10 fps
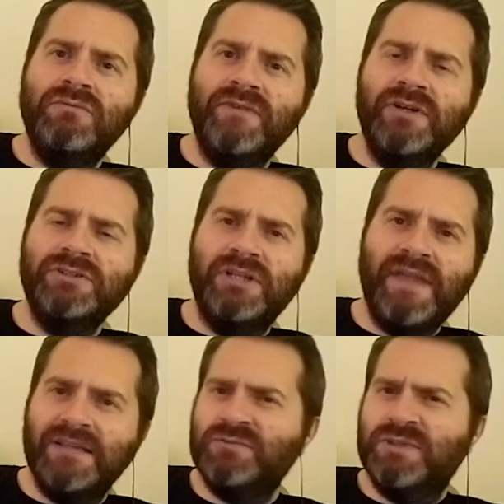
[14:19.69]
version,
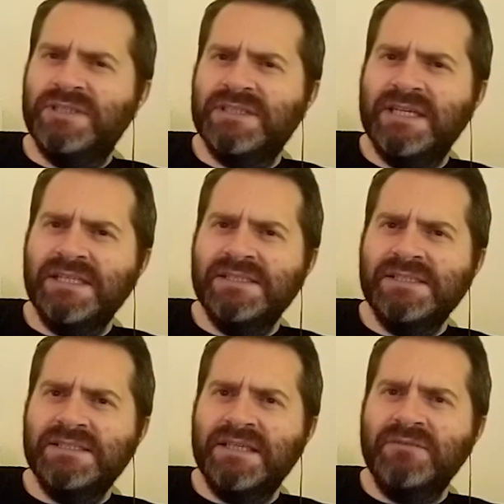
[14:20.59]
and that's what they're saying is
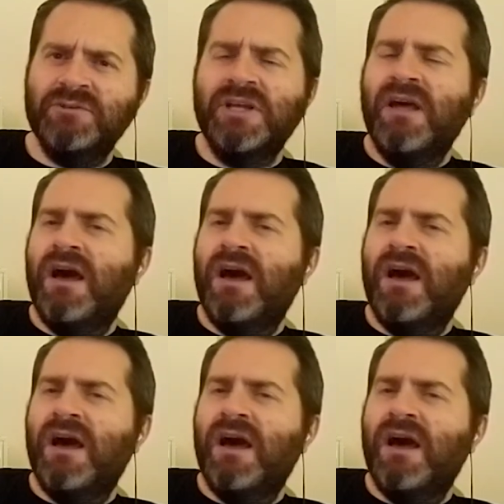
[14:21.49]
the extended one.